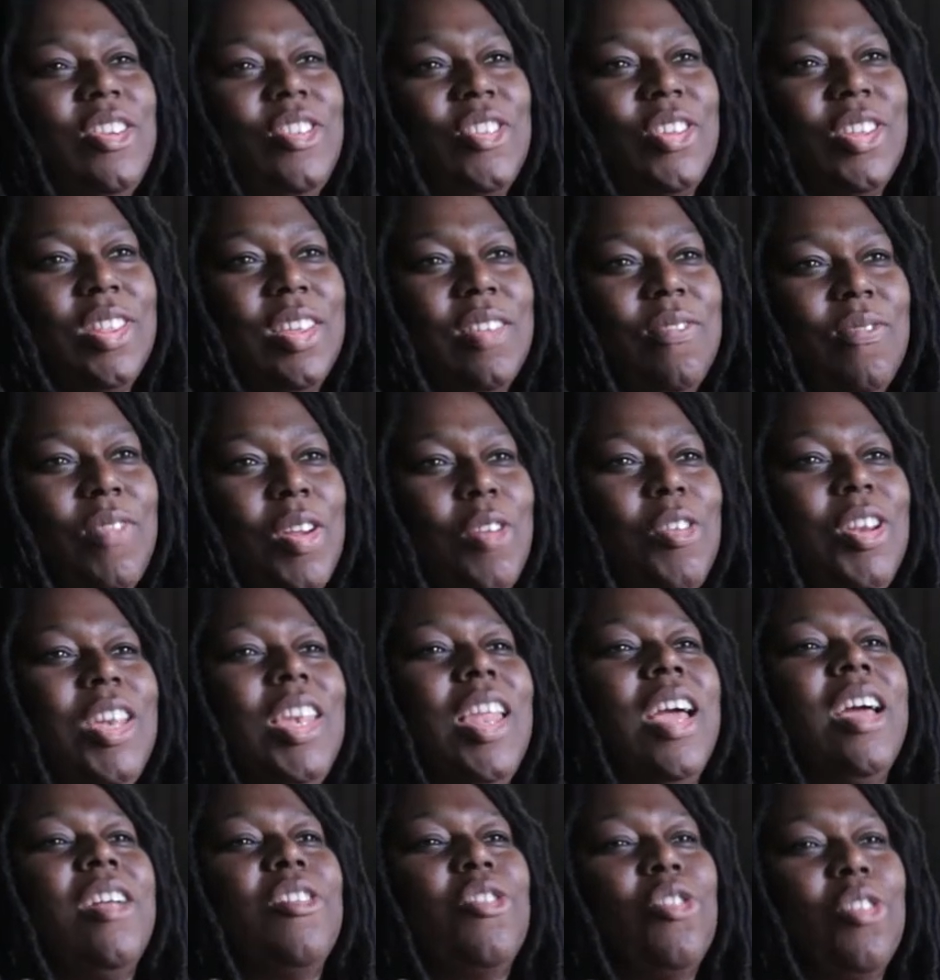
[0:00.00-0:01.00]
each other. Very
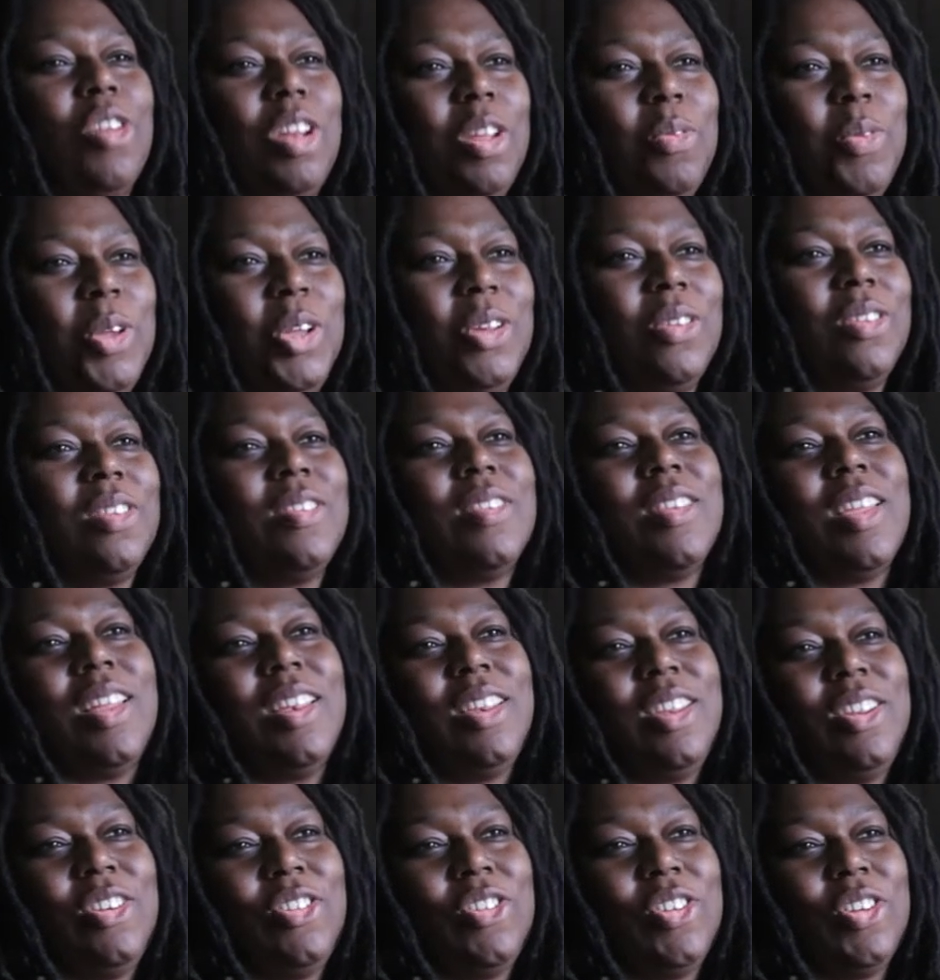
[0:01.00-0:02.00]
naturally, we
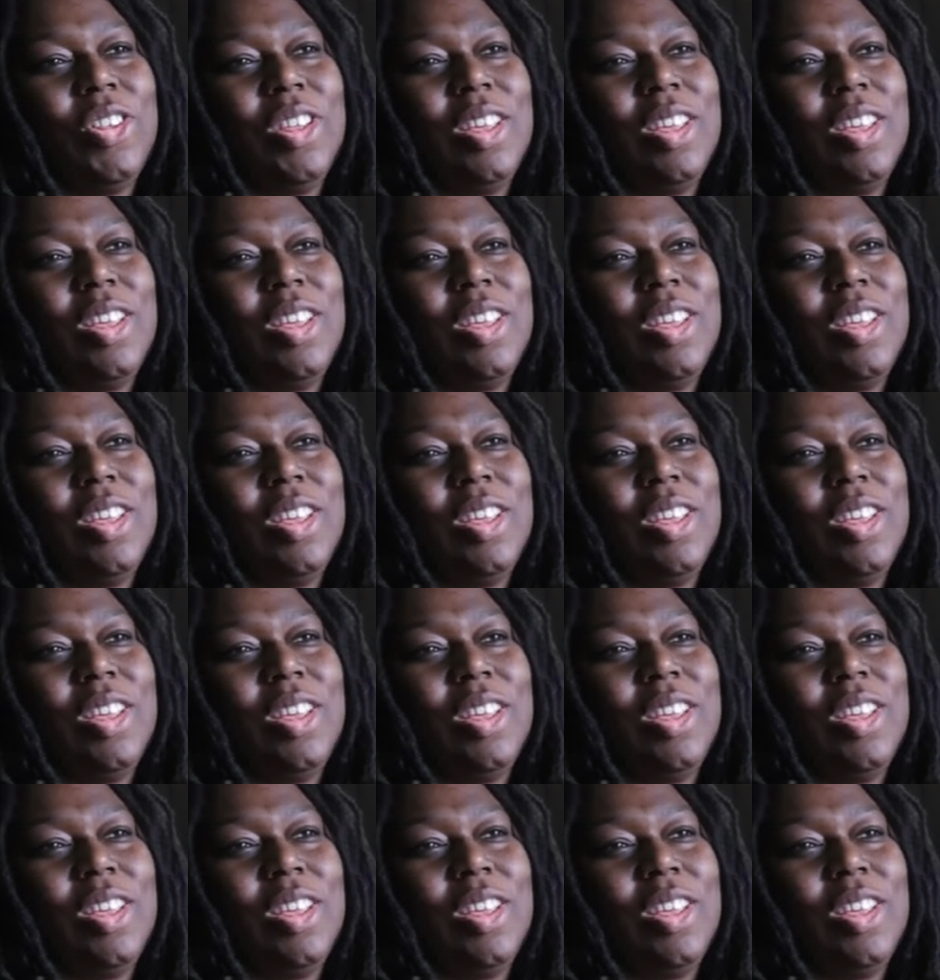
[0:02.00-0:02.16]
understand each